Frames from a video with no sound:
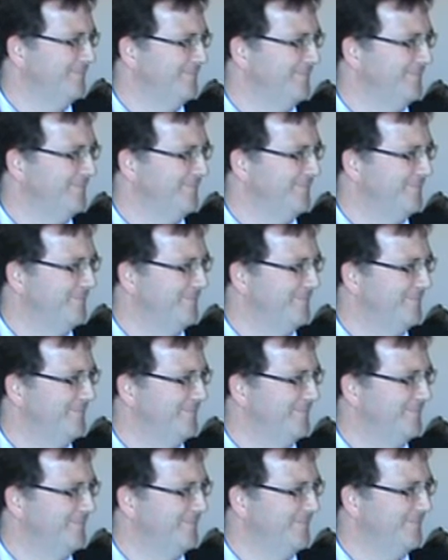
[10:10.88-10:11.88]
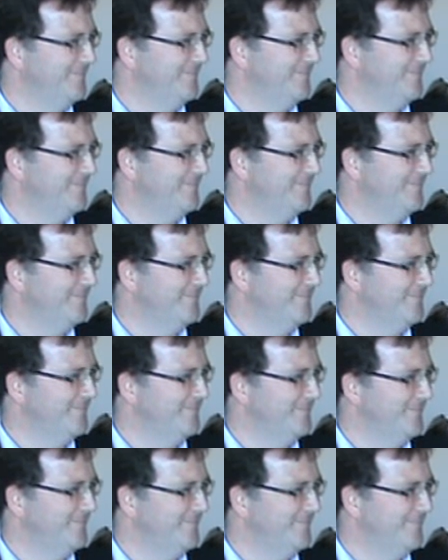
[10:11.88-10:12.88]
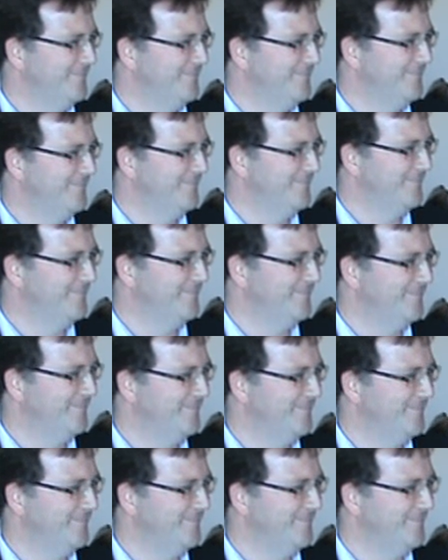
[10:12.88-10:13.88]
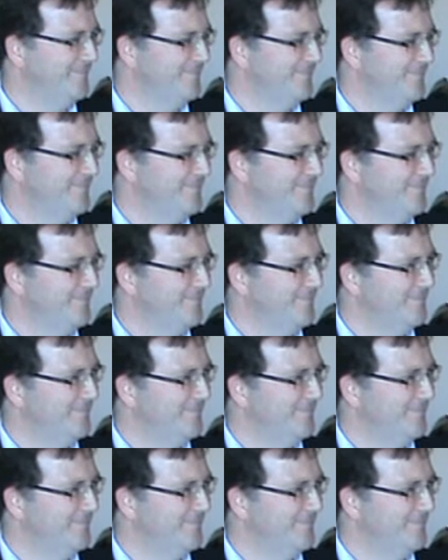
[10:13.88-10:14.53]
No words are spoken by the person on screen.